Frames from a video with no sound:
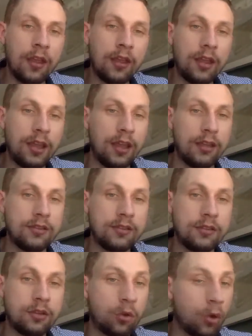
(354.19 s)
And
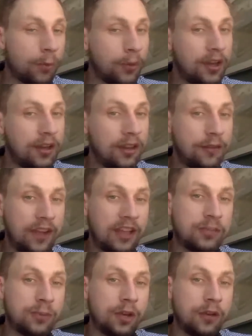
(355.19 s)
the core plan and the
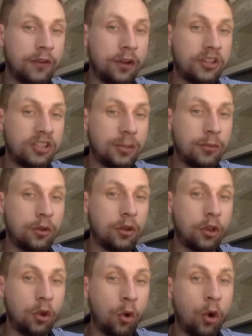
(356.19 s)
advanced plan are very similar.
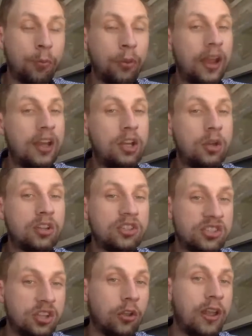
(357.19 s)
The core plan, you can
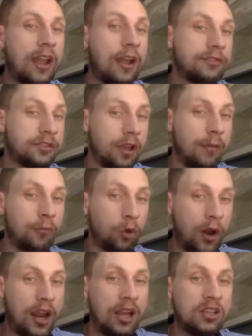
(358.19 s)
still have some
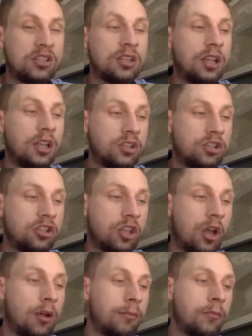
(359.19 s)
grains and
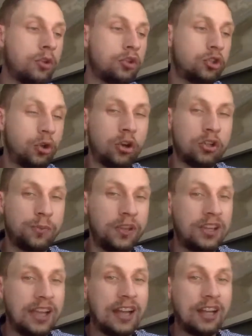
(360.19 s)
some sugars, but
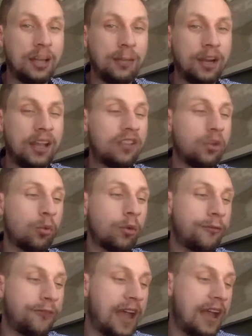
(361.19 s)
you got to eliminate the
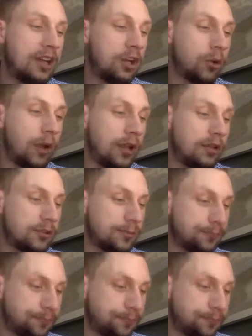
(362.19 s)
refined grains.